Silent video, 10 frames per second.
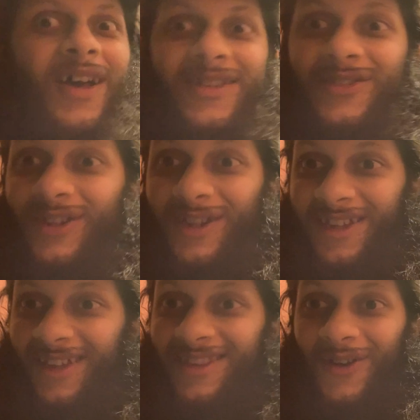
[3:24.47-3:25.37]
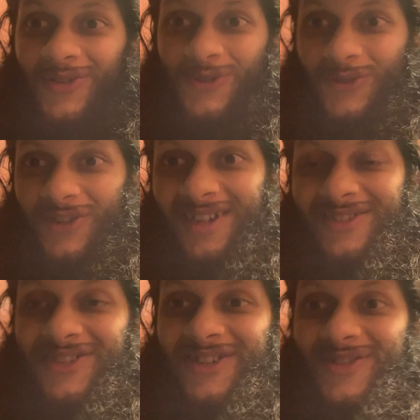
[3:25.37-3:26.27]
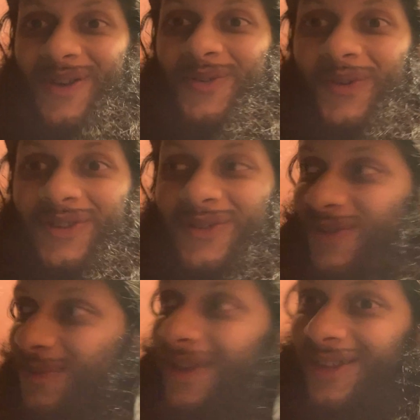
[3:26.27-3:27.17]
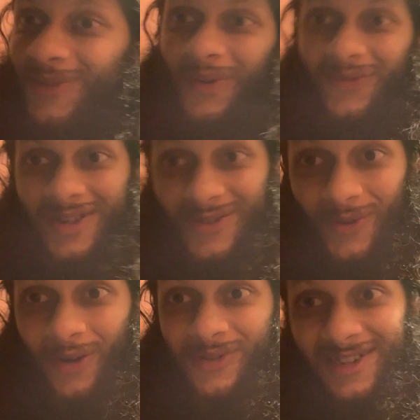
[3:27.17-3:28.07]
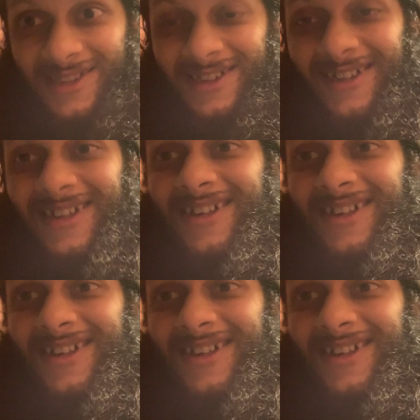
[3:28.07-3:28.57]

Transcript: As a little kid, that was so challenging because I would want to explain to my friends what I was eating,